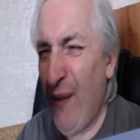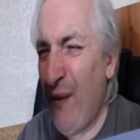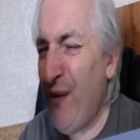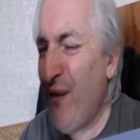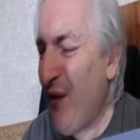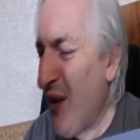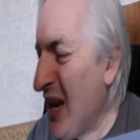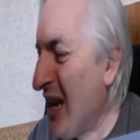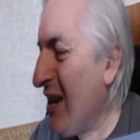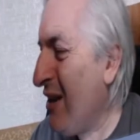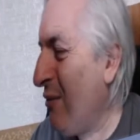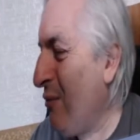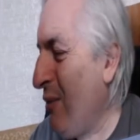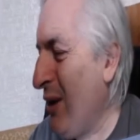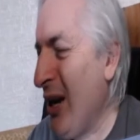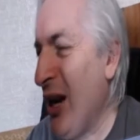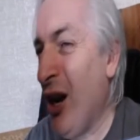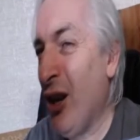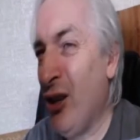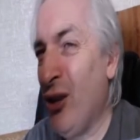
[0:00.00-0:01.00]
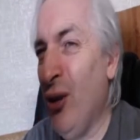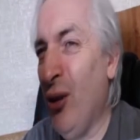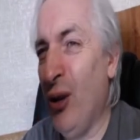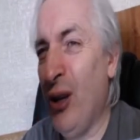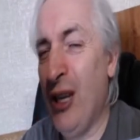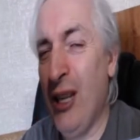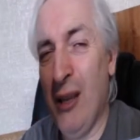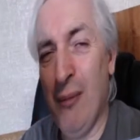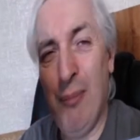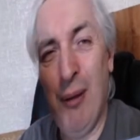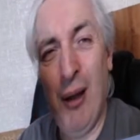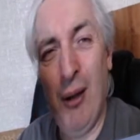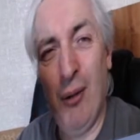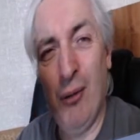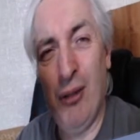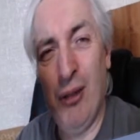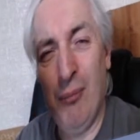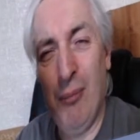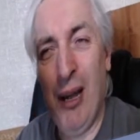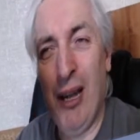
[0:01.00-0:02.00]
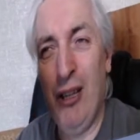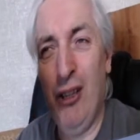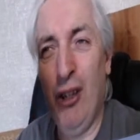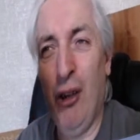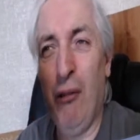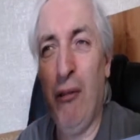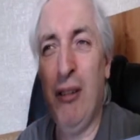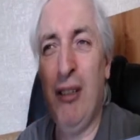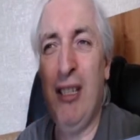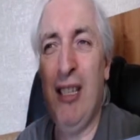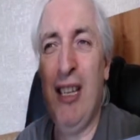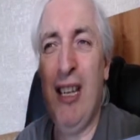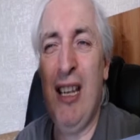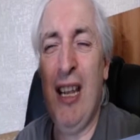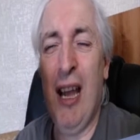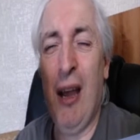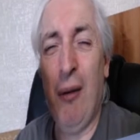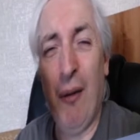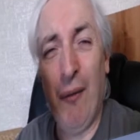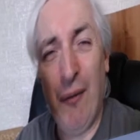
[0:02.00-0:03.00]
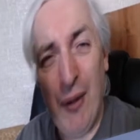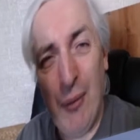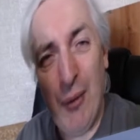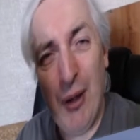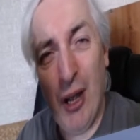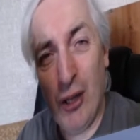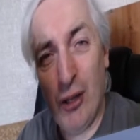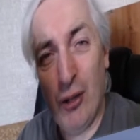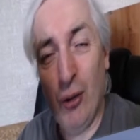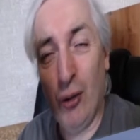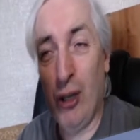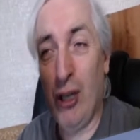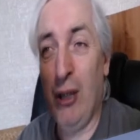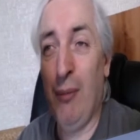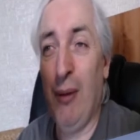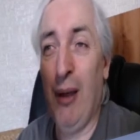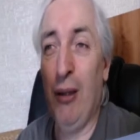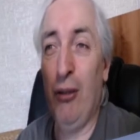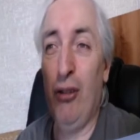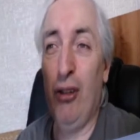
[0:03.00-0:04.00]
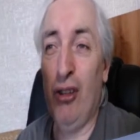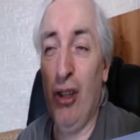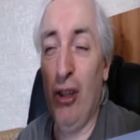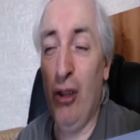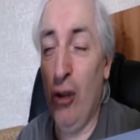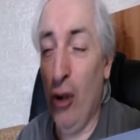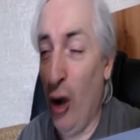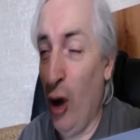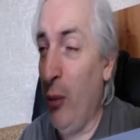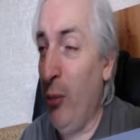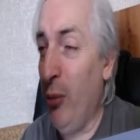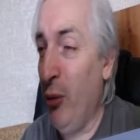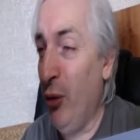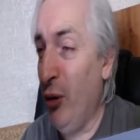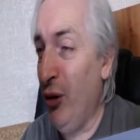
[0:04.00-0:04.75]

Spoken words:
think we are talking about a minority, and I think we are talking about just a normal,